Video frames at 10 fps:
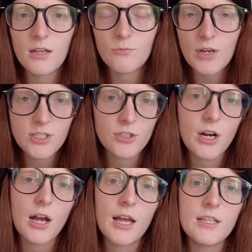
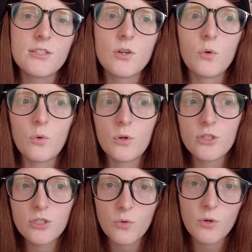restaurants or
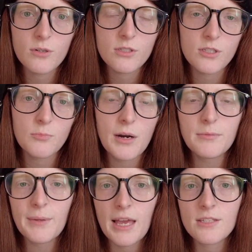stores, they'll
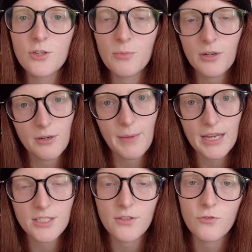probably ask you to put on a
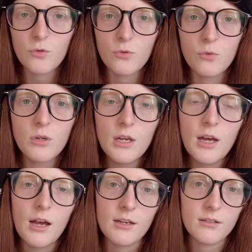mask if you
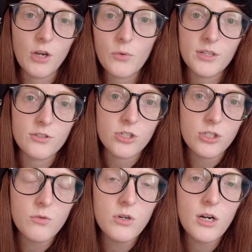go into their
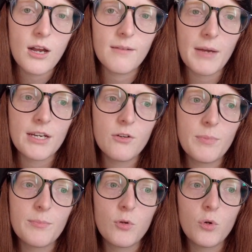store. I know
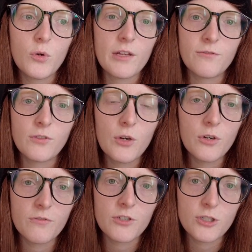people who have flown
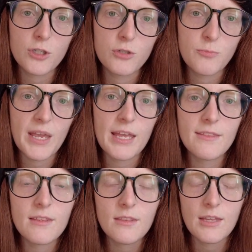over to
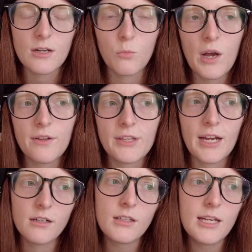Japan that while the
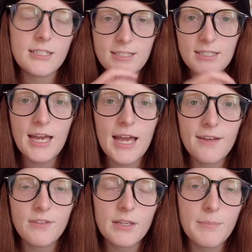airline doesn't
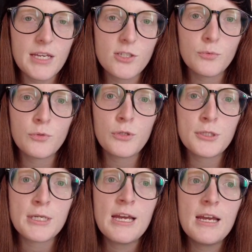have like mask
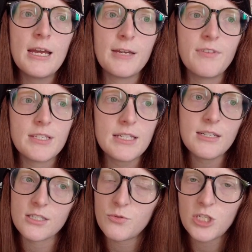rules, if they sit
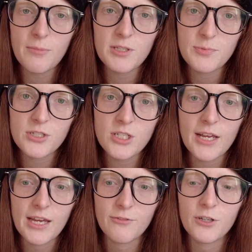next to a Japanese person,
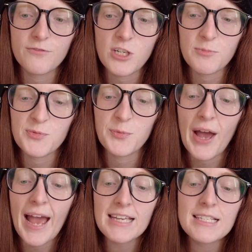I have heard of Japanese people
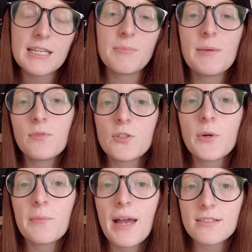asking people to
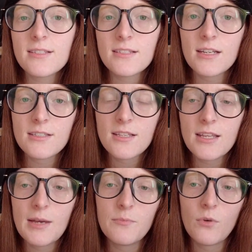wear masks next to
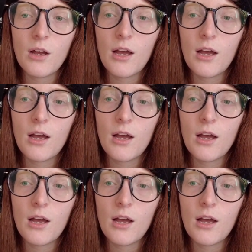them.